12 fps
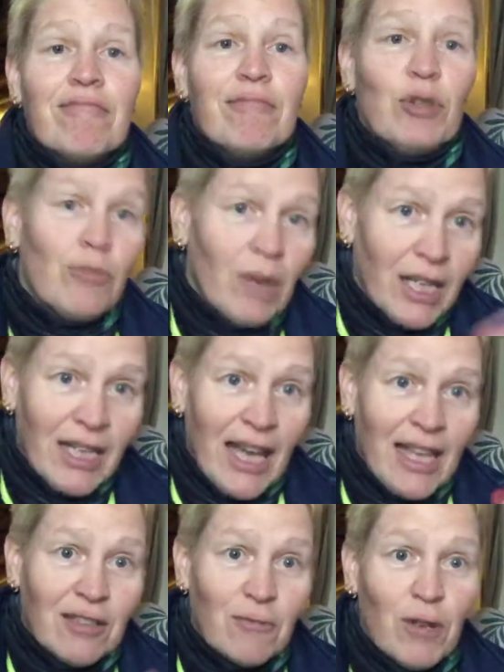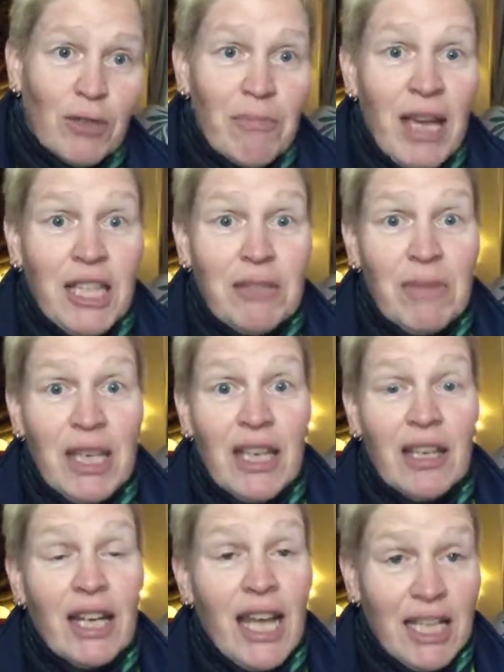you might ask what makes me
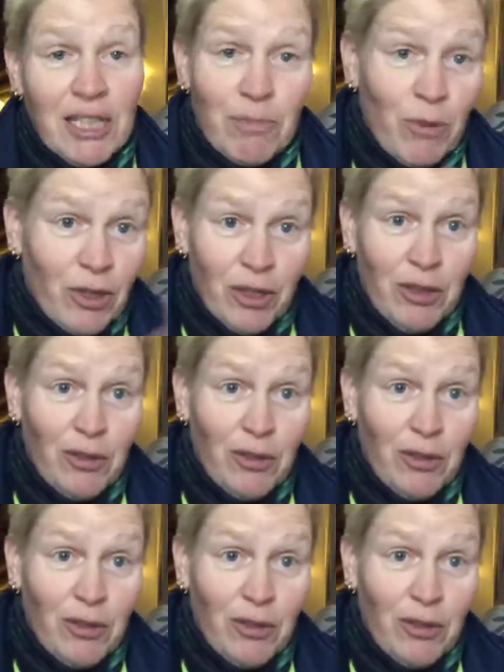an expert